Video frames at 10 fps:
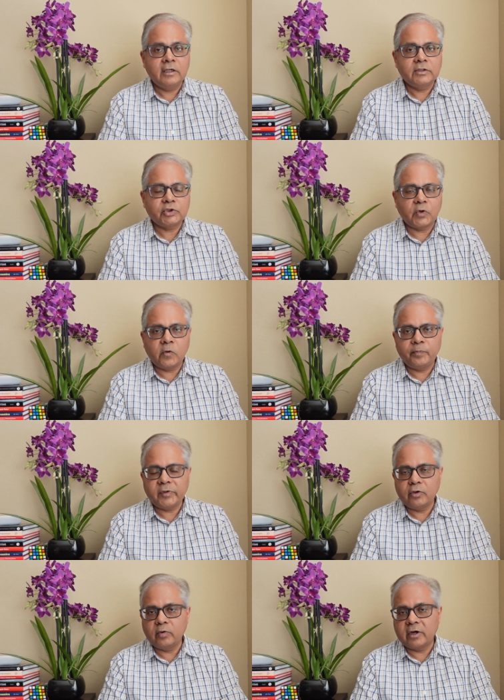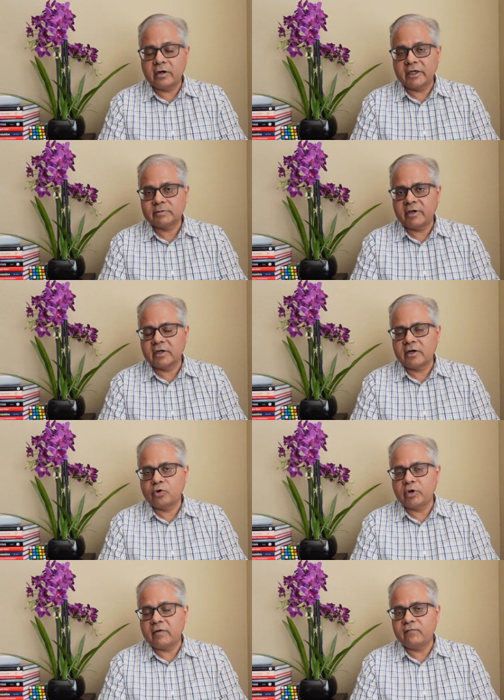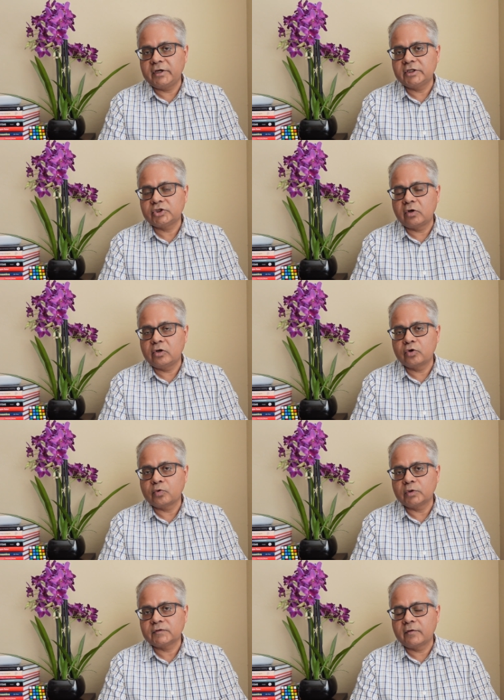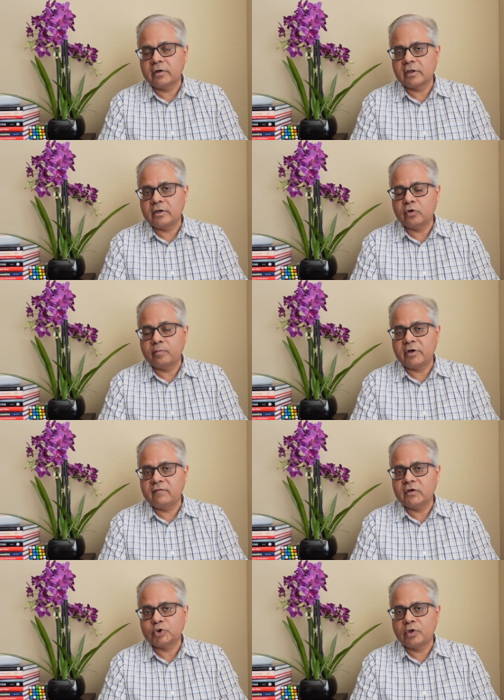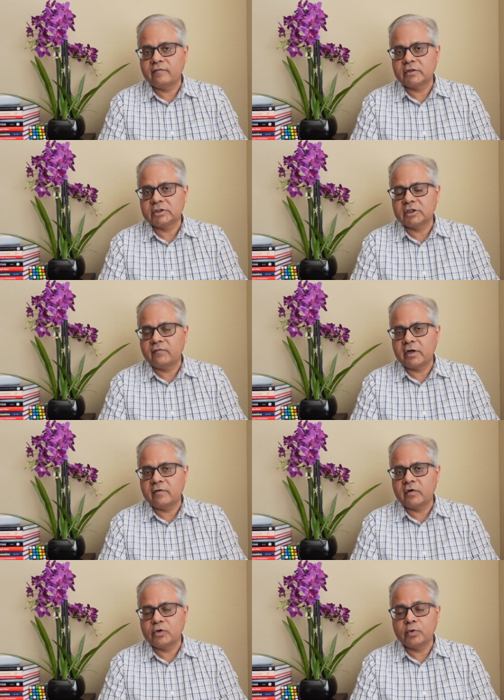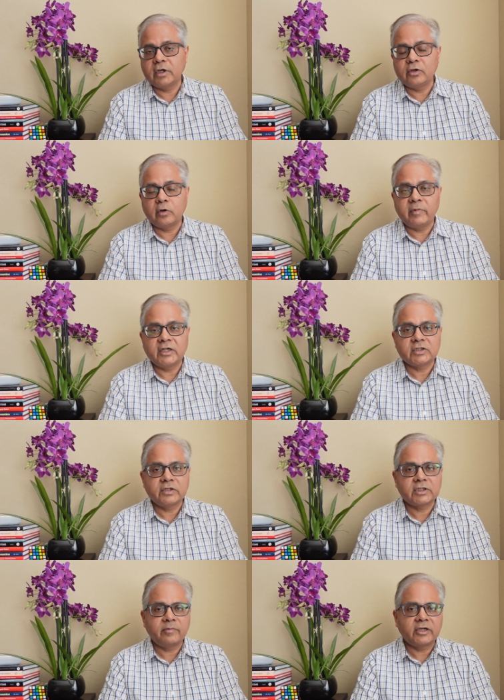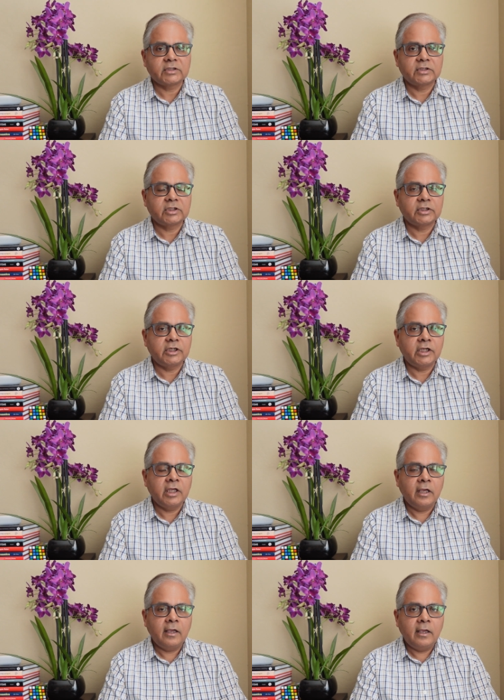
So you are expected to have finished all your coursework in your previous university, wherever you did your bachelor's and master's degree,